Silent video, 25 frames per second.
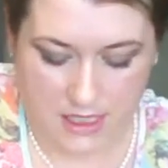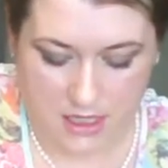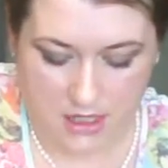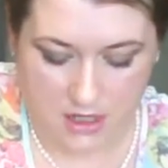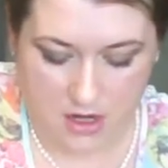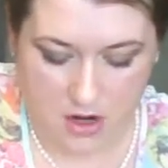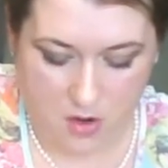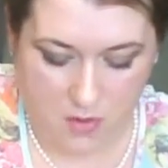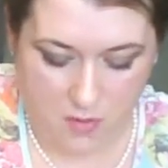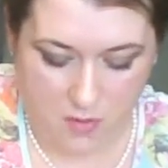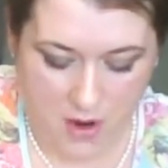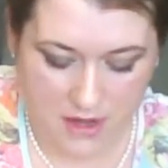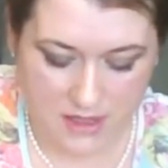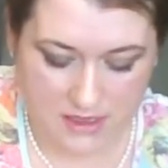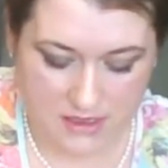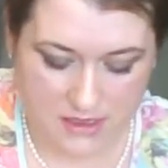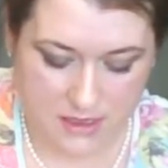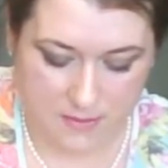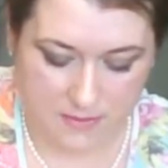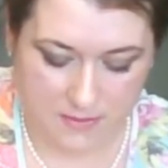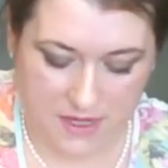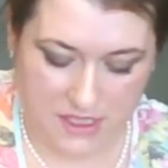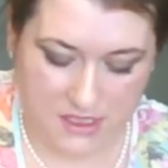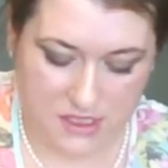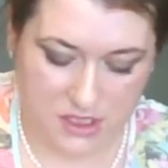You don't want it to
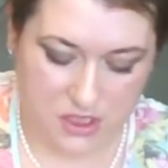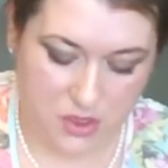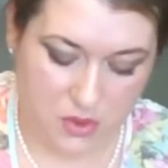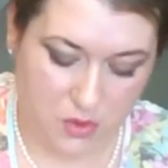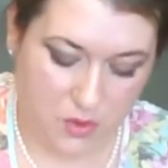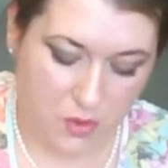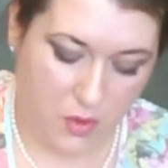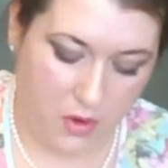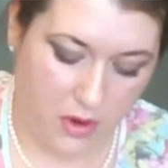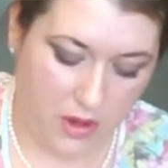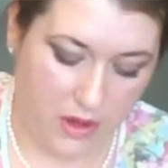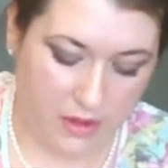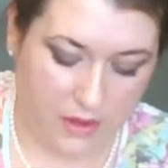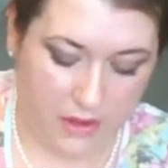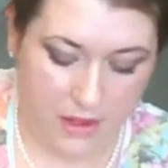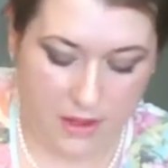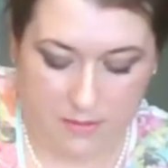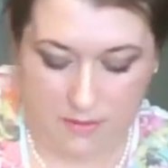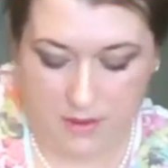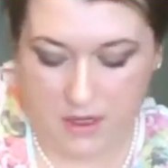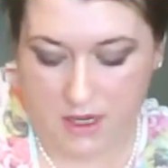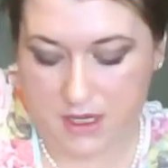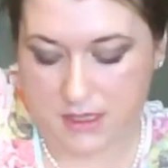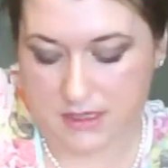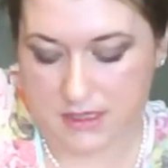be too oily
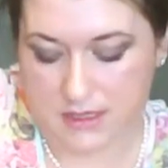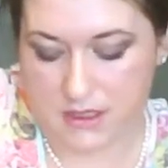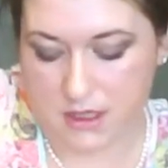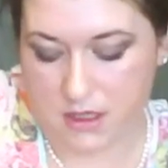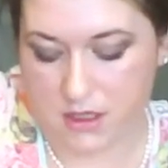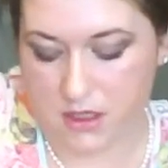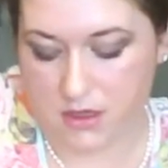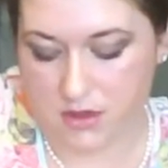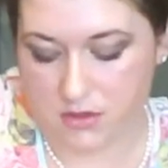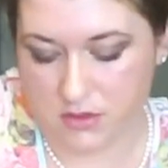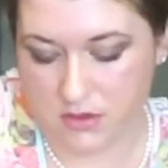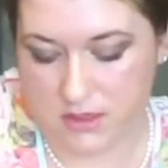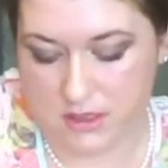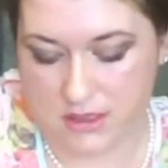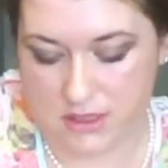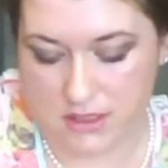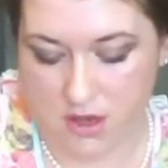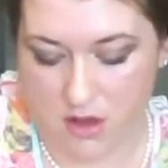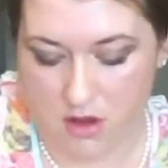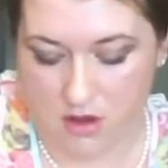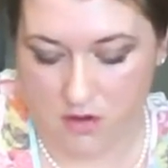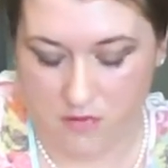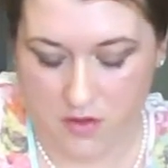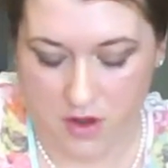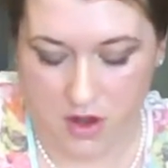because then you'll
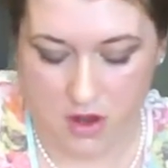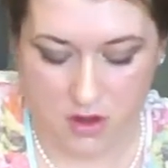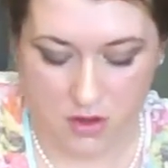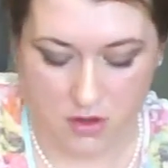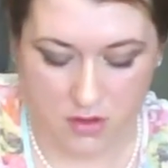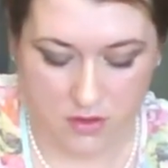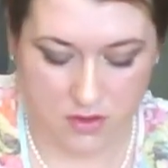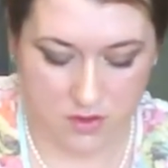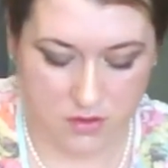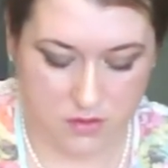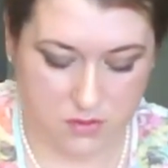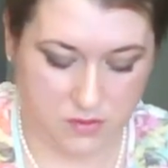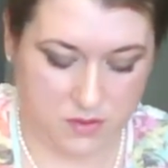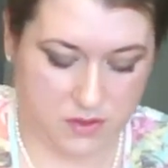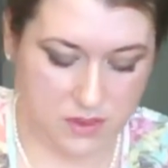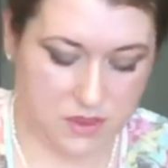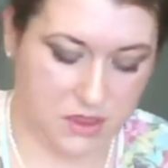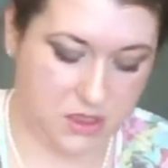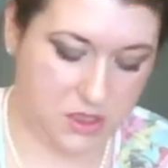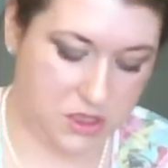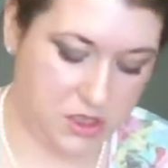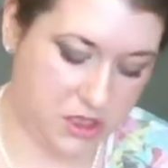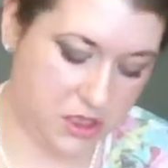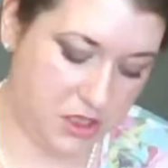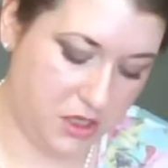dissolve all
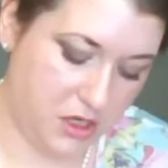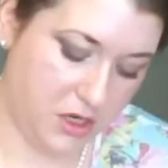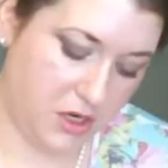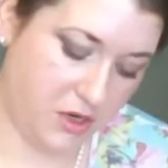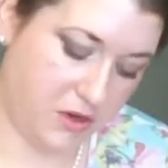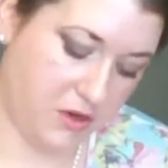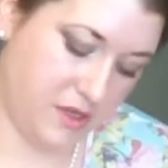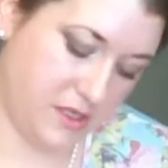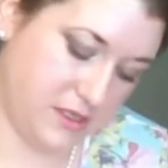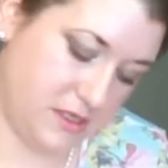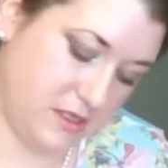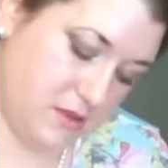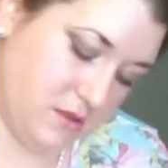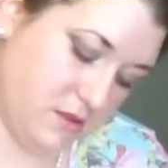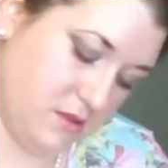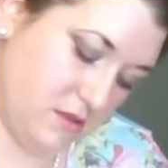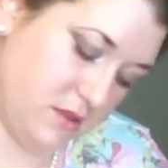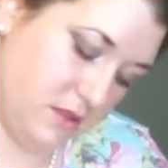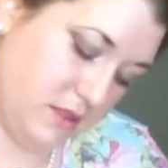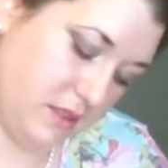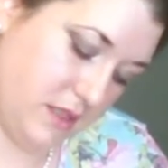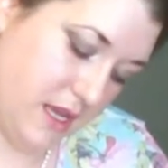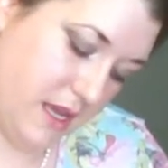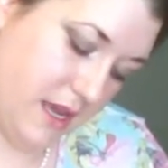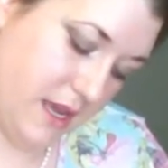those sugar crystals
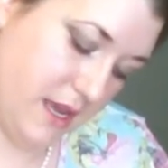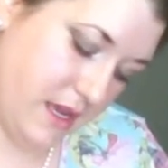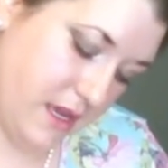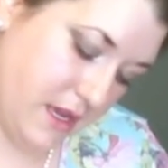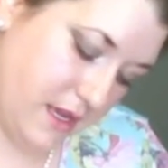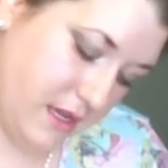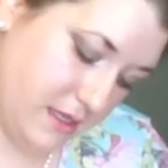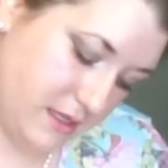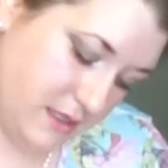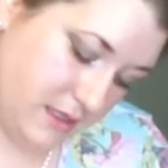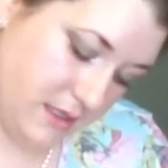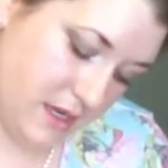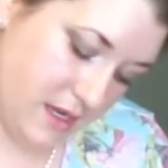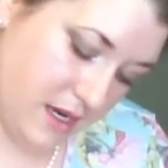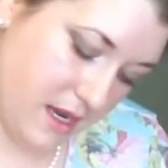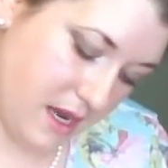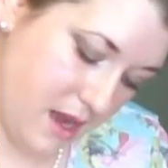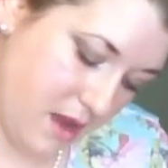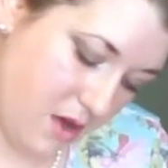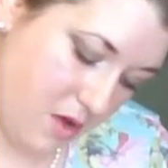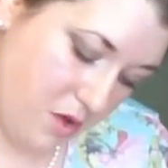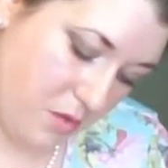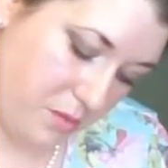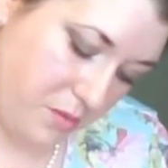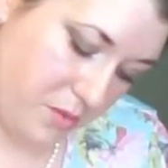that is going to
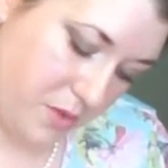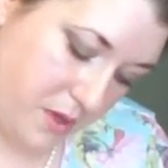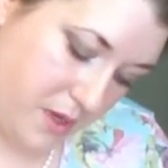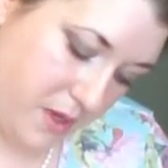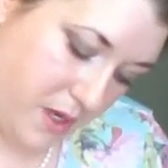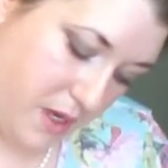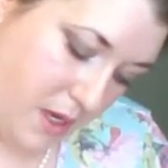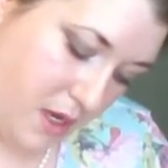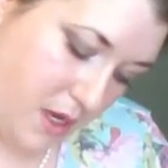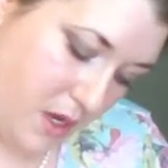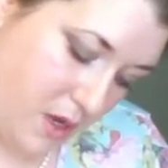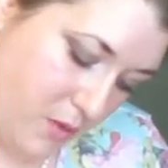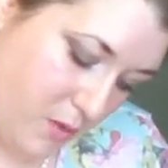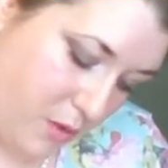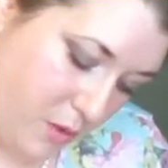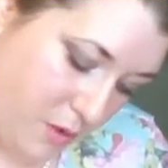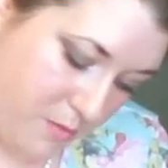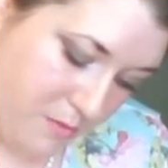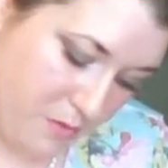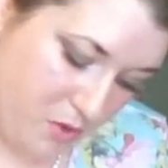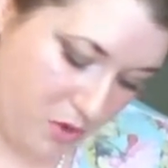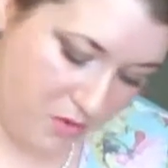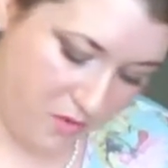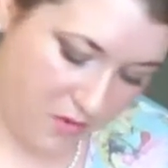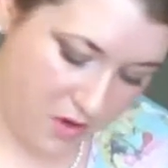help
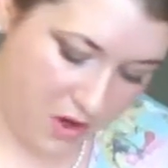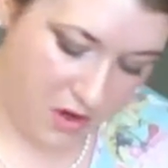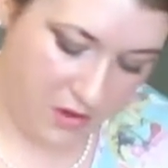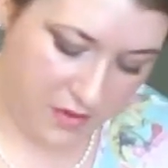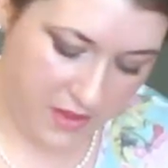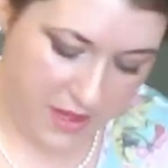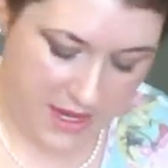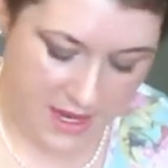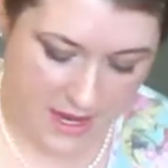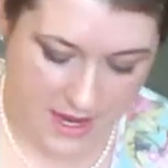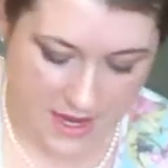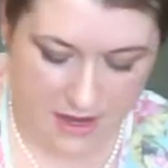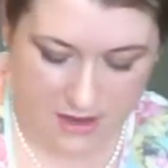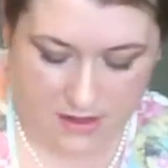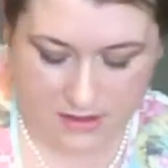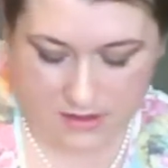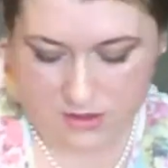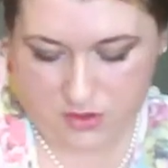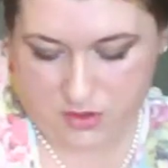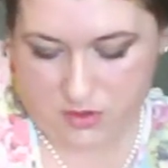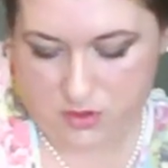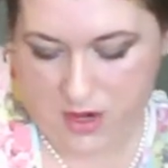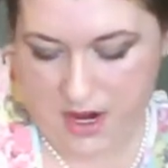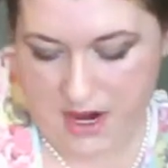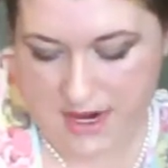remove all that
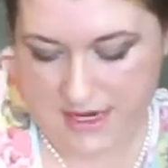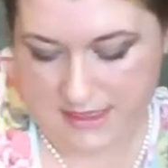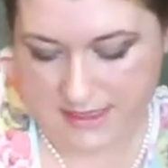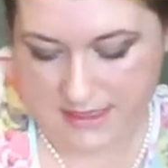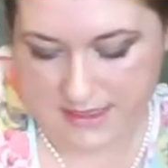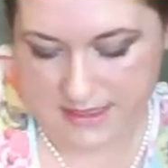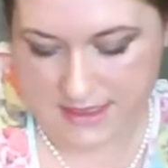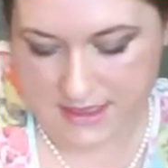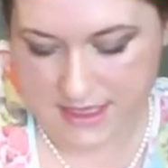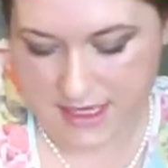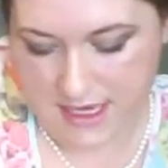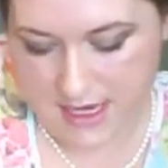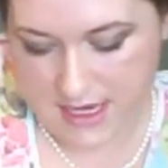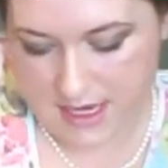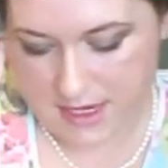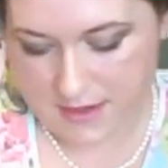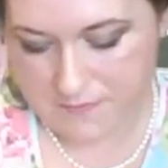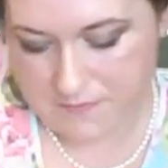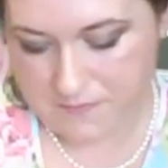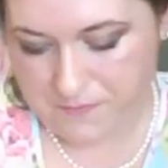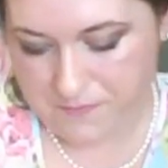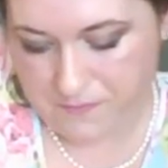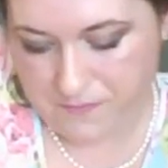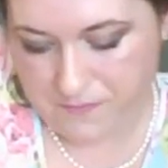dry skin.